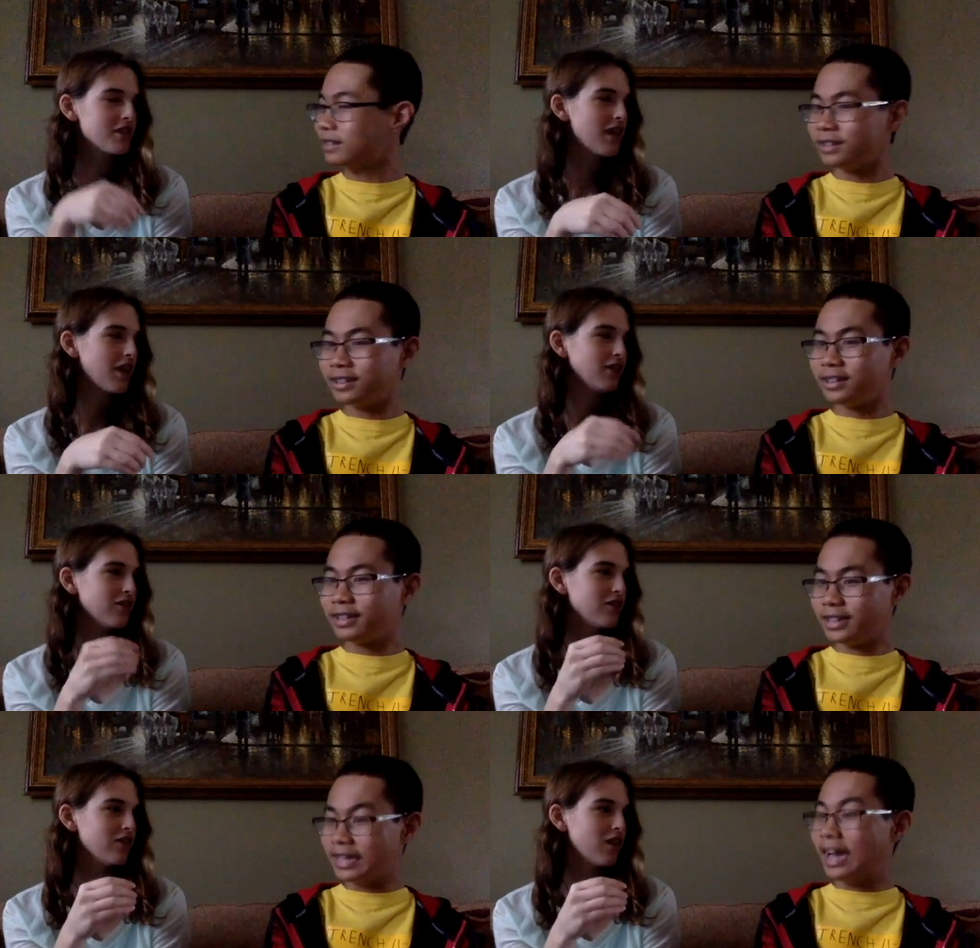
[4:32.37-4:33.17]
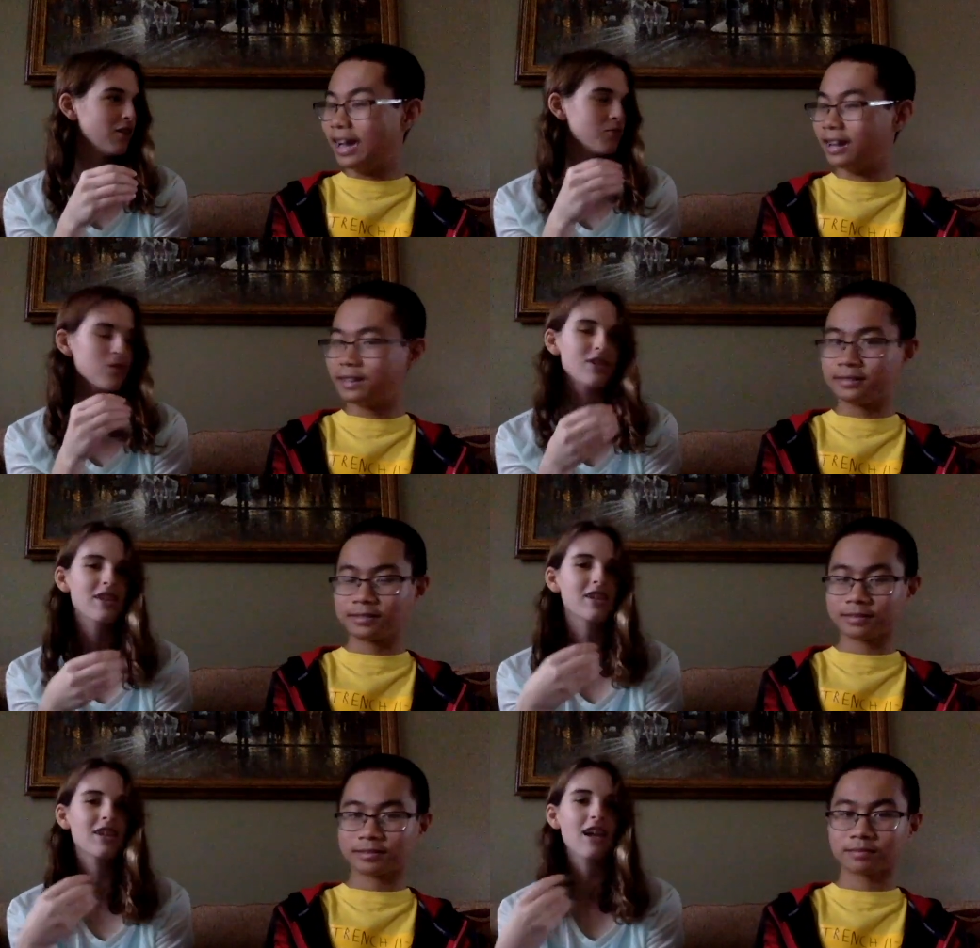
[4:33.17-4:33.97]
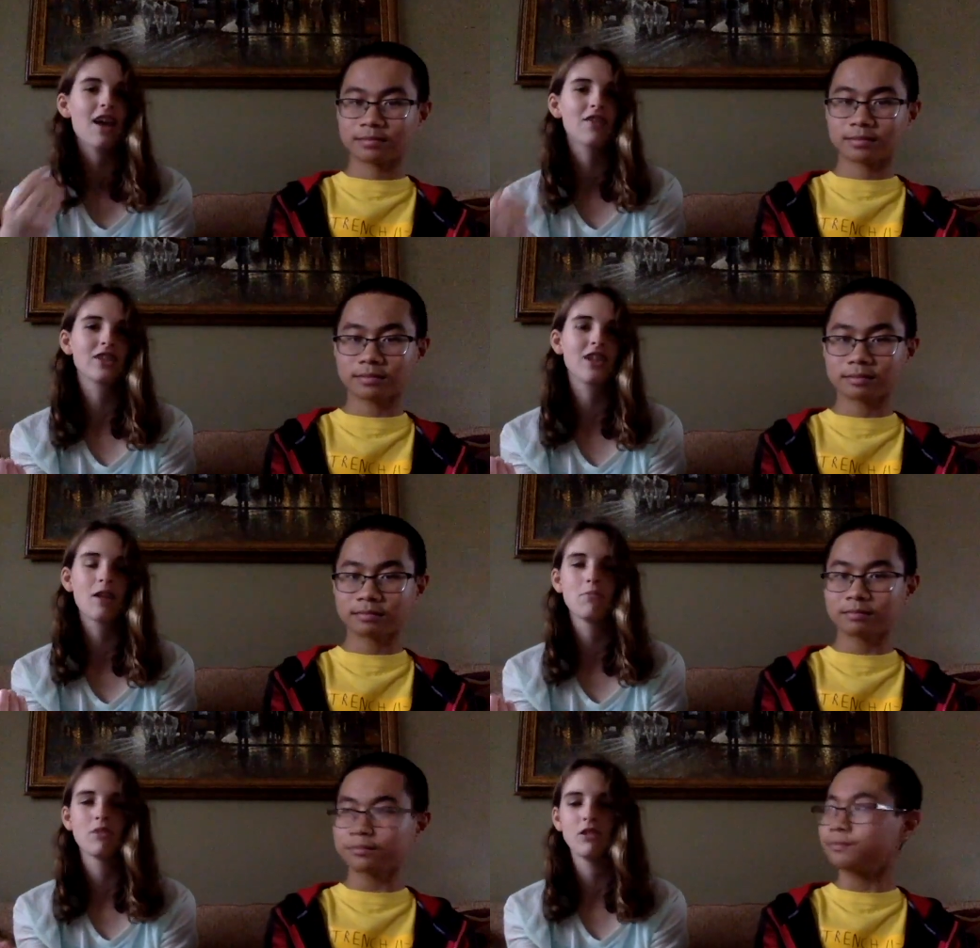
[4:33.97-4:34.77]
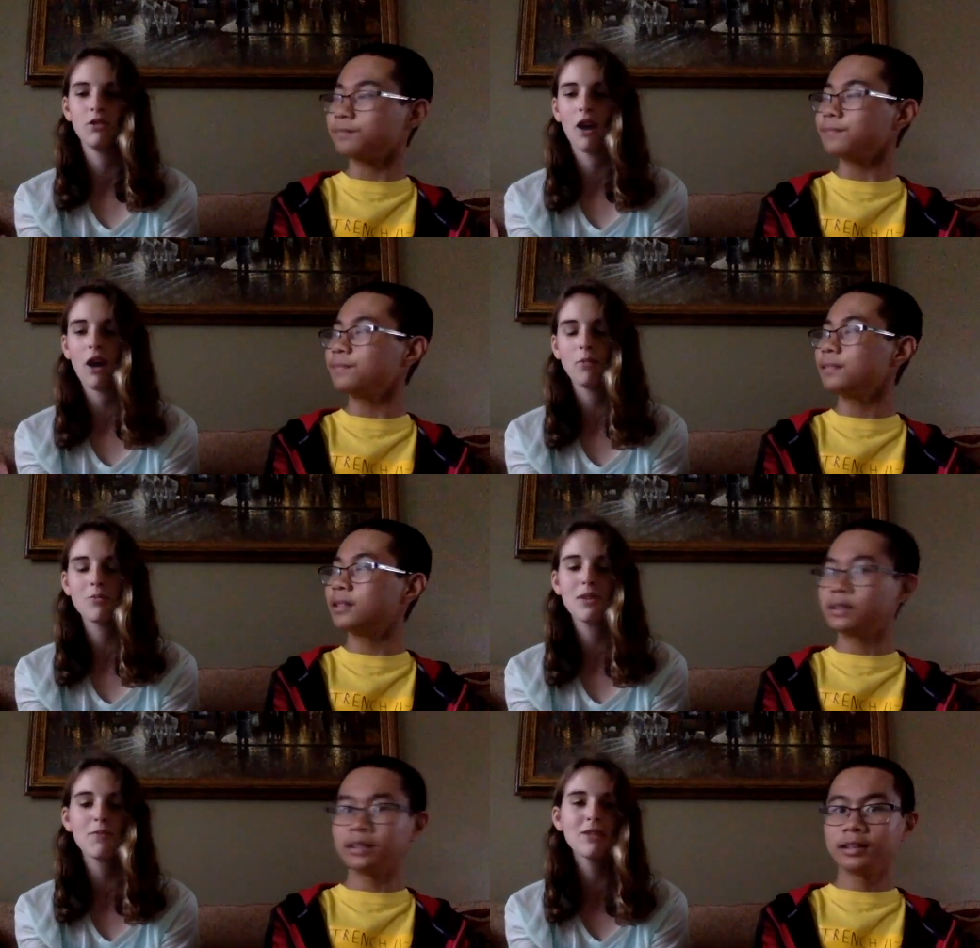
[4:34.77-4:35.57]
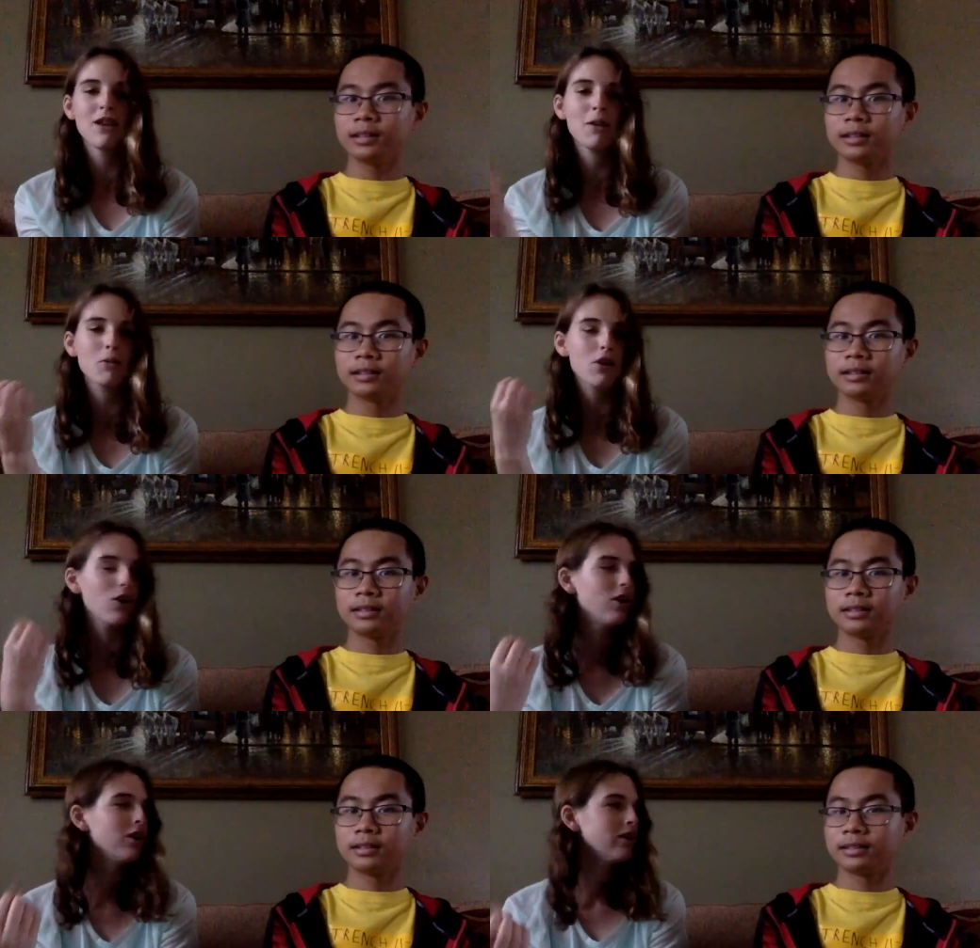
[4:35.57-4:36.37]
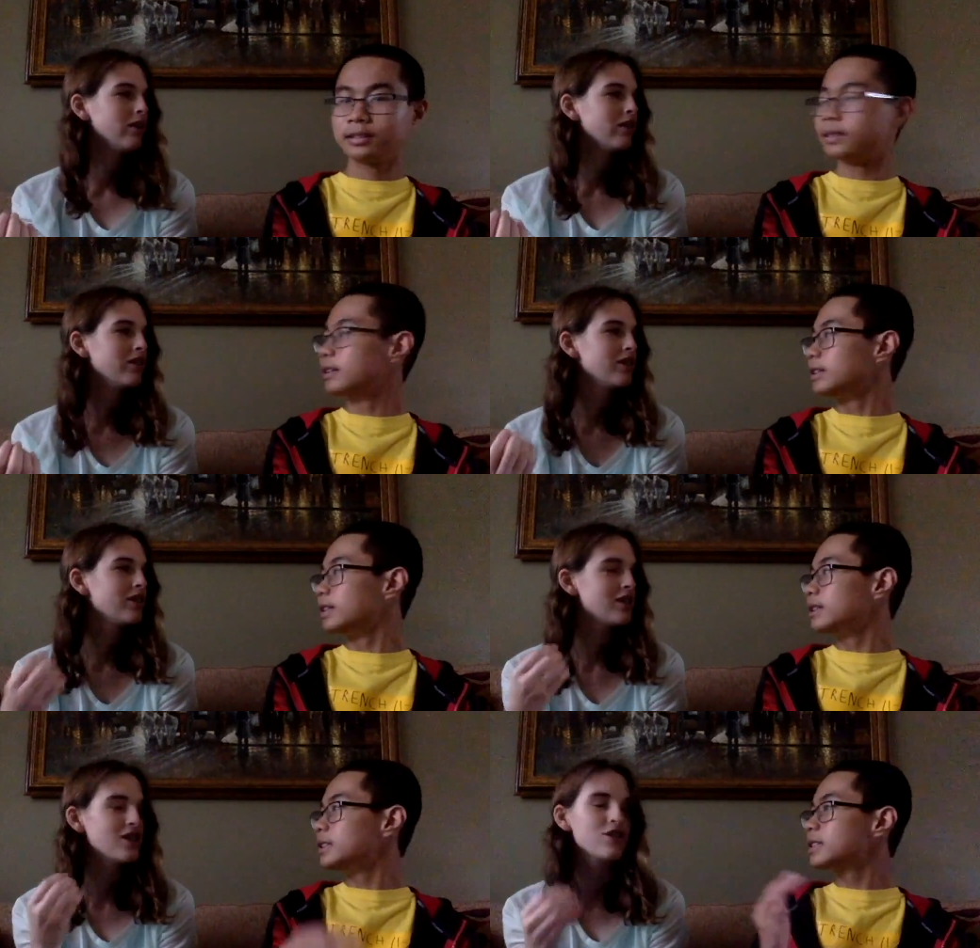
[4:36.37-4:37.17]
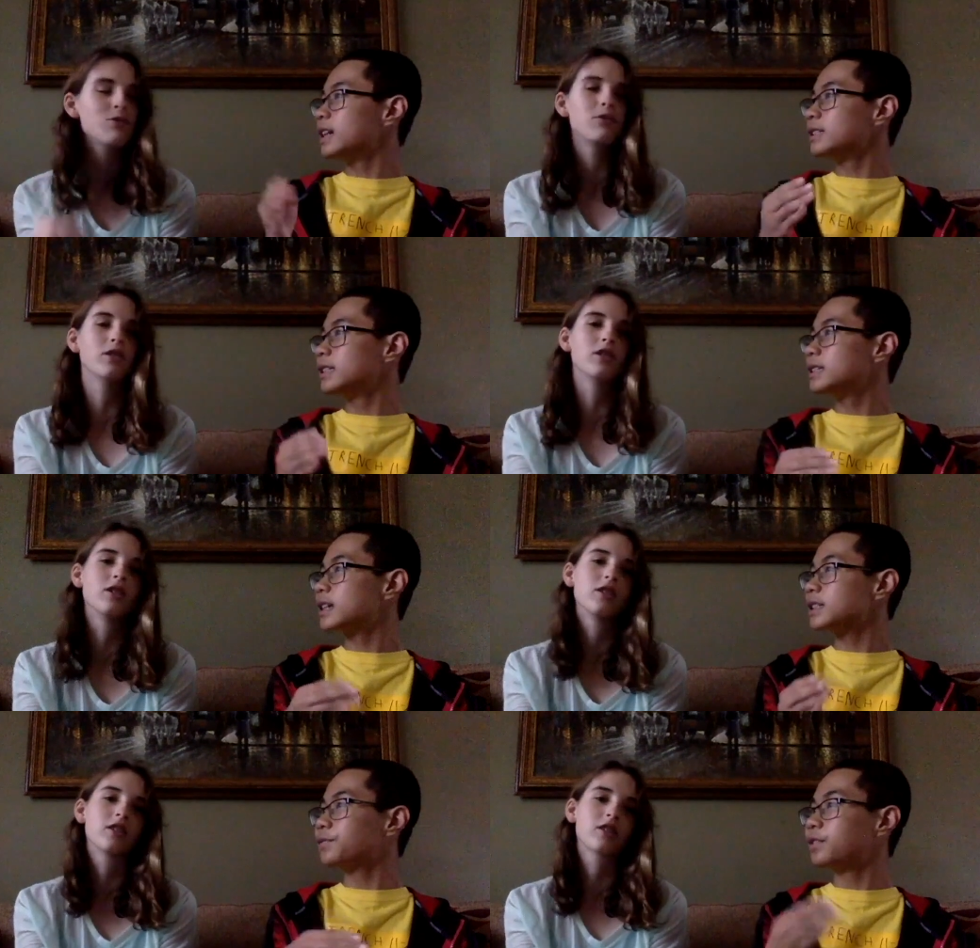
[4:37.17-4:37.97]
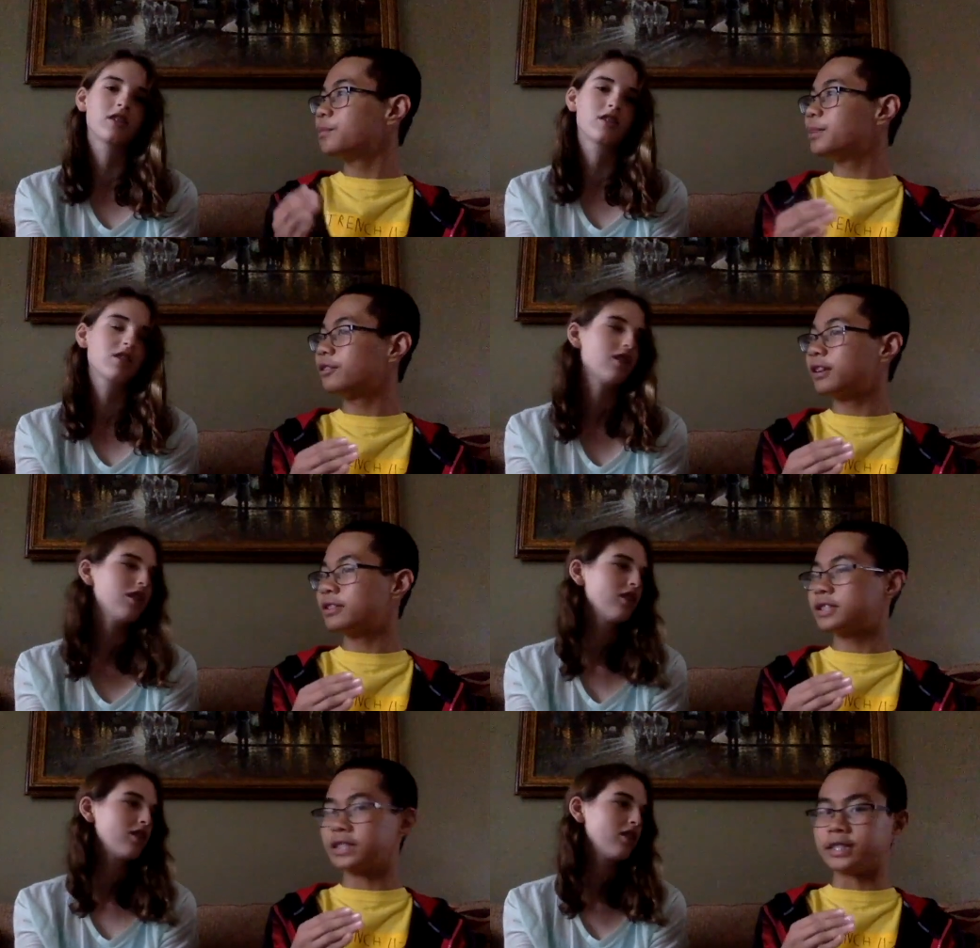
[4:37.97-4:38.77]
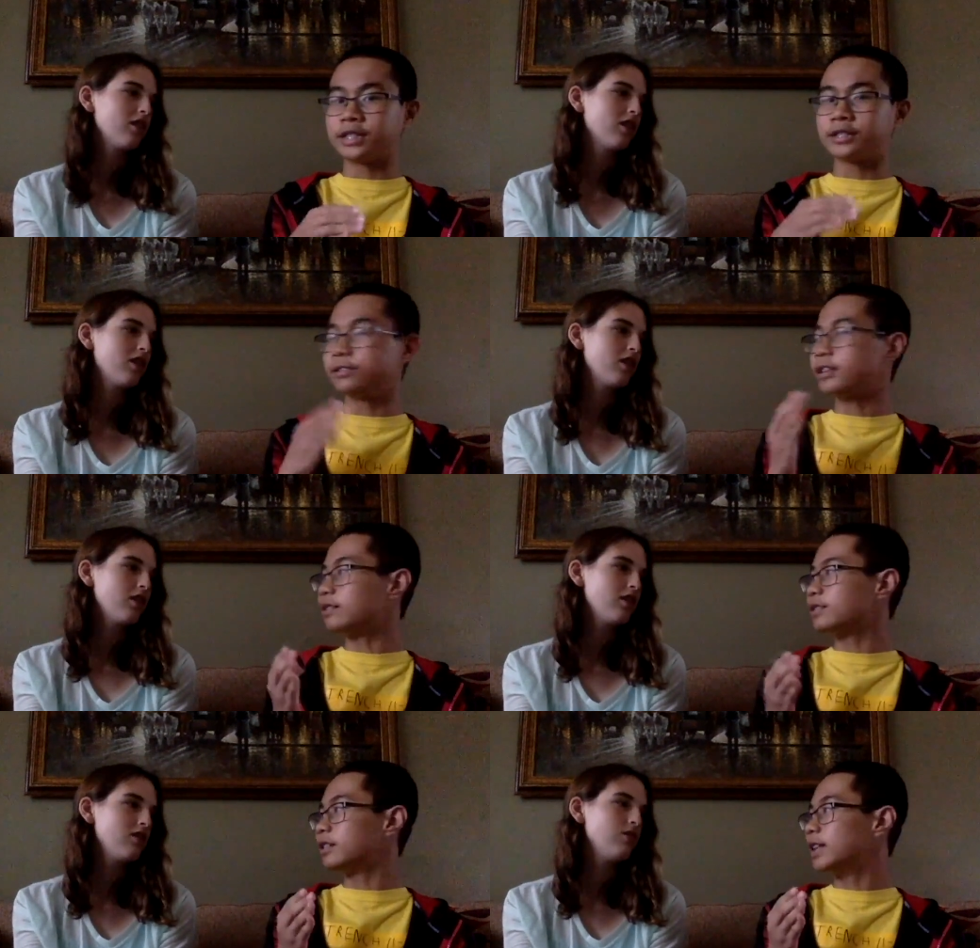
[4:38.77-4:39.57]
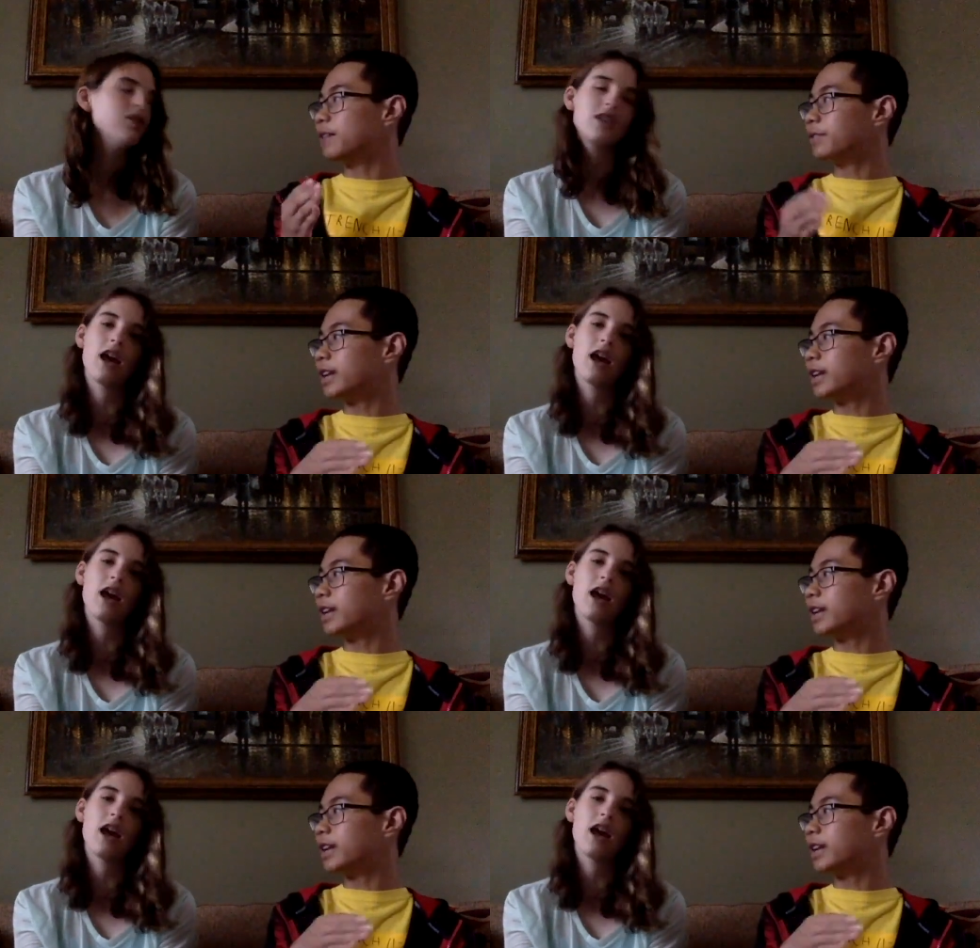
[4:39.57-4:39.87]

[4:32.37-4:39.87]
Speaker 1: style of
Speaker 2: music like every time a new album comes out. I'm like, these guys have only been around since 2011,